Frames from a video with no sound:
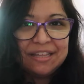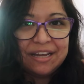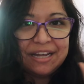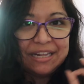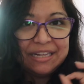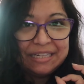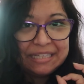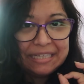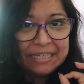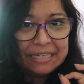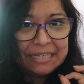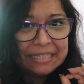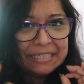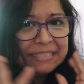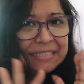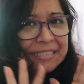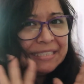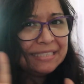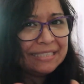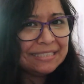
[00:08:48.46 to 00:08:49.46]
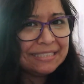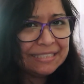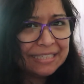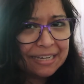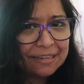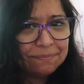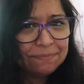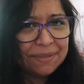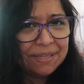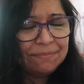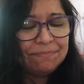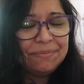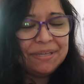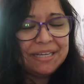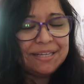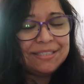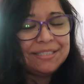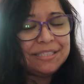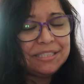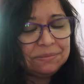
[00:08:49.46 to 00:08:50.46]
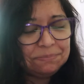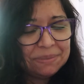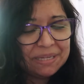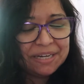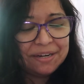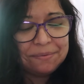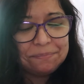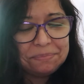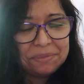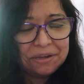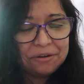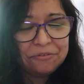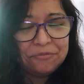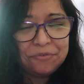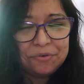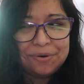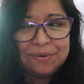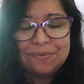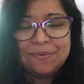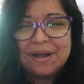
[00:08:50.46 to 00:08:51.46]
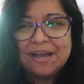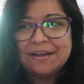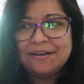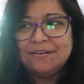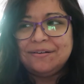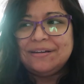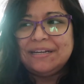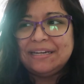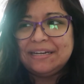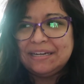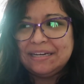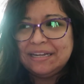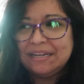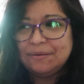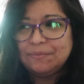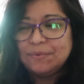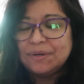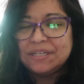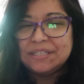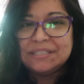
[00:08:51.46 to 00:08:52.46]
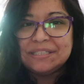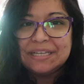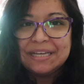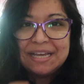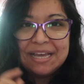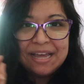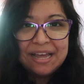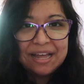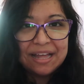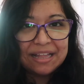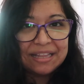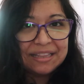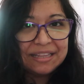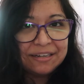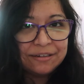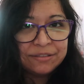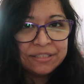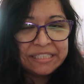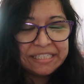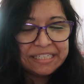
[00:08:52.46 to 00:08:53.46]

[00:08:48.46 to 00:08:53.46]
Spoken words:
the cleanest segment, because it's been up there for a while and it was a little